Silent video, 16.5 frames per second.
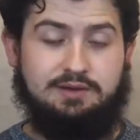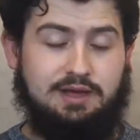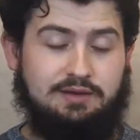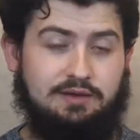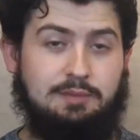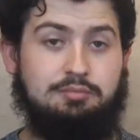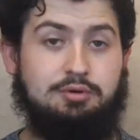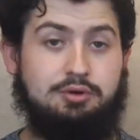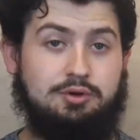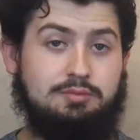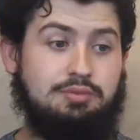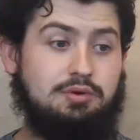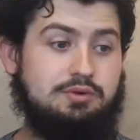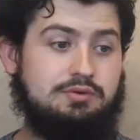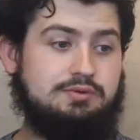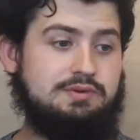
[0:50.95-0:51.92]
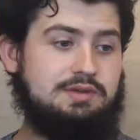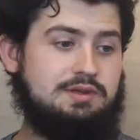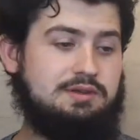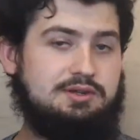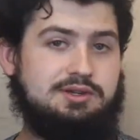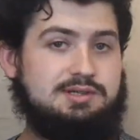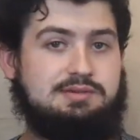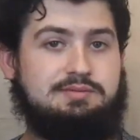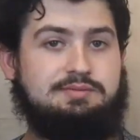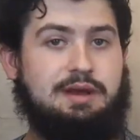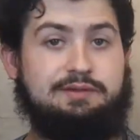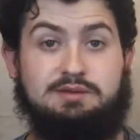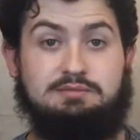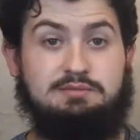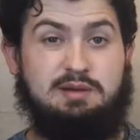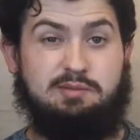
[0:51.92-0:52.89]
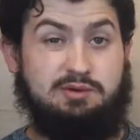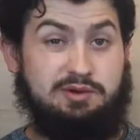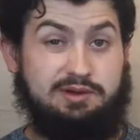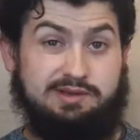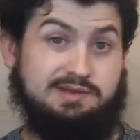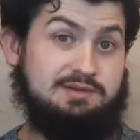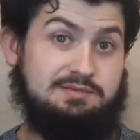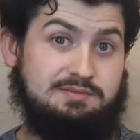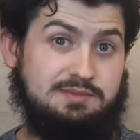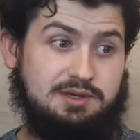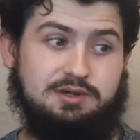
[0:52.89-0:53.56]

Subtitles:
you have like broken plurals, you just have to memorize them,